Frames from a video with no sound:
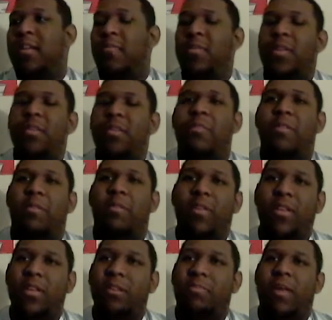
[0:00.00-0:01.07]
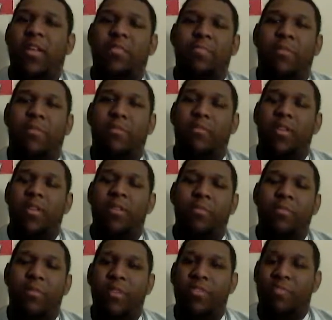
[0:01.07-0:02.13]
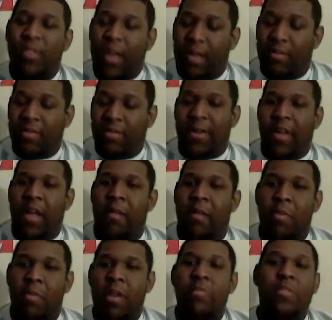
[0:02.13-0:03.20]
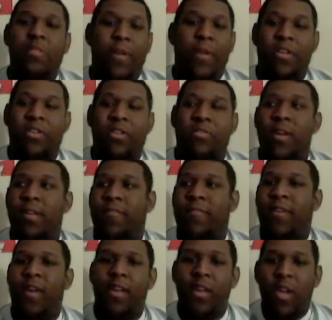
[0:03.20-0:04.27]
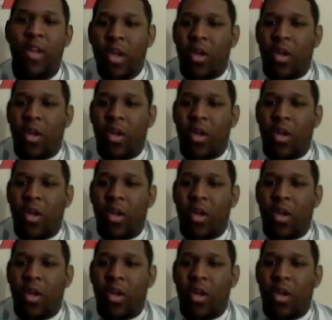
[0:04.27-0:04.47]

One of the moments when that was about to happen, while he was about to join the fighting,